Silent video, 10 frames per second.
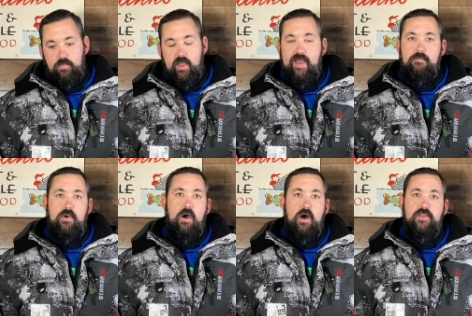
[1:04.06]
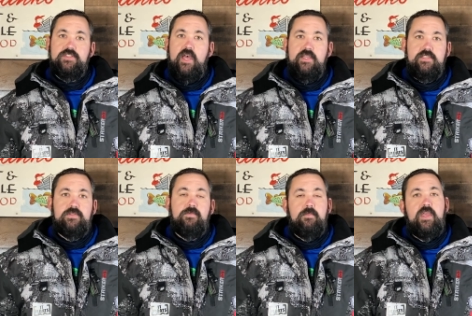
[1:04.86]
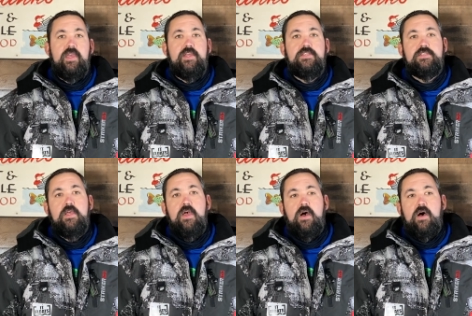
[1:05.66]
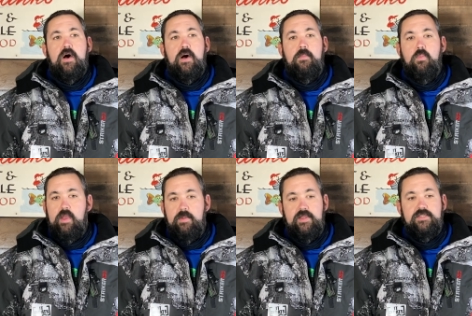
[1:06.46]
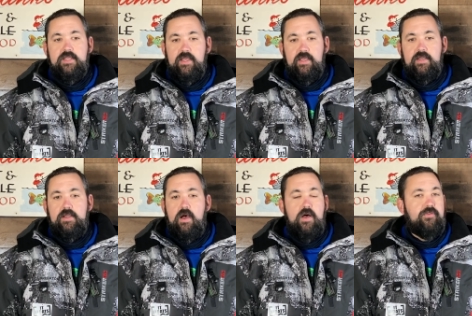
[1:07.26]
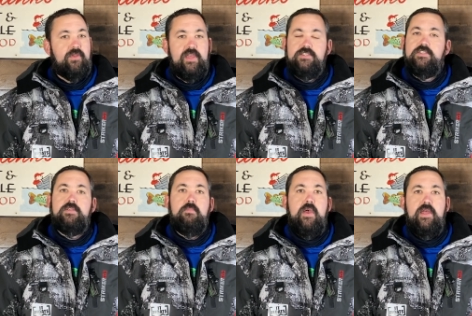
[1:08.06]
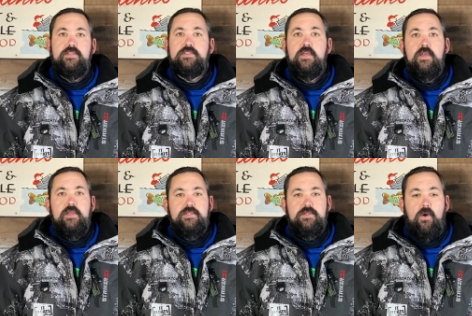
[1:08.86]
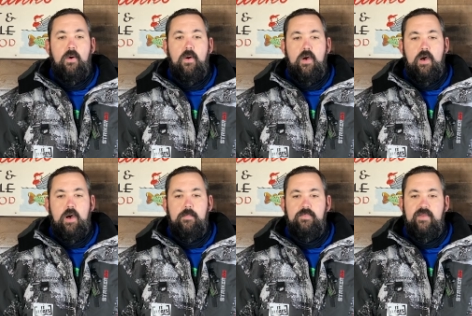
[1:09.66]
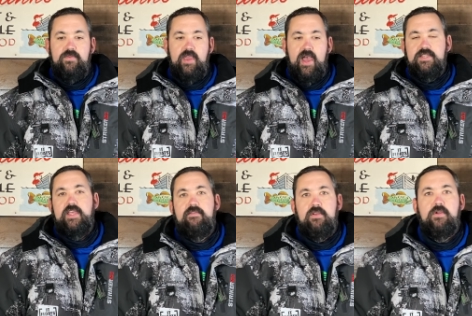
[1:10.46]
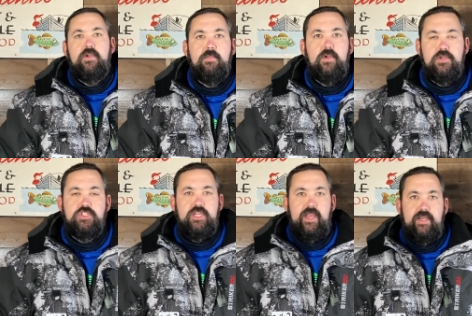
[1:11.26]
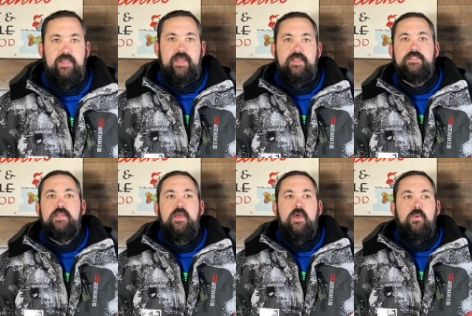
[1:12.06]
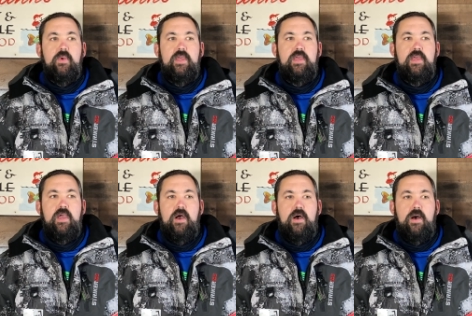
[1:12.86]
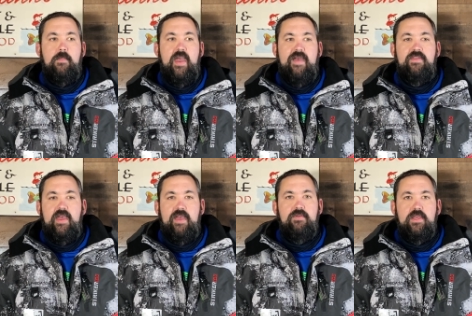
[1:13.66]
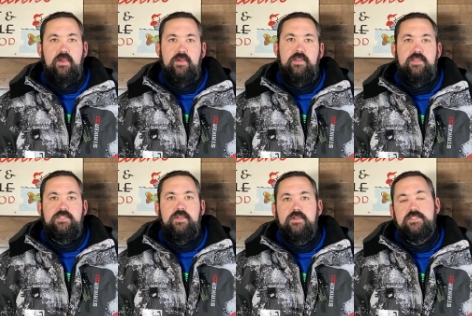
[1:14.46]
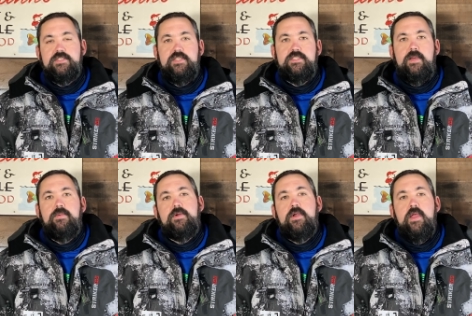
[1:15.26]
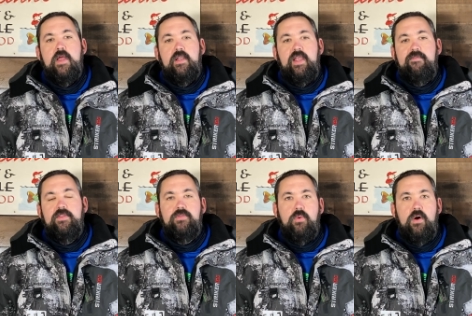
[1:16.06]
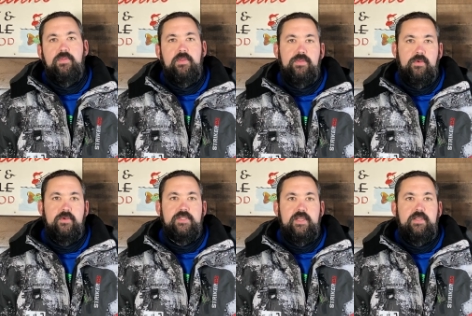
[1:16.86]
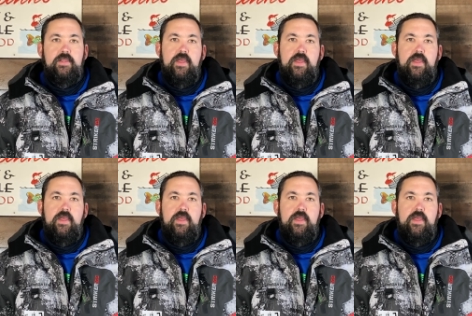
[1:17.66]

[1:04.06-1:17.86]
we have them all sizes from kids, um, women's, and all sizes and men's. So um, if you guys haven't heard about our shanty Days, we um, have that every year. This year it's December 11th, 12th, and 13th.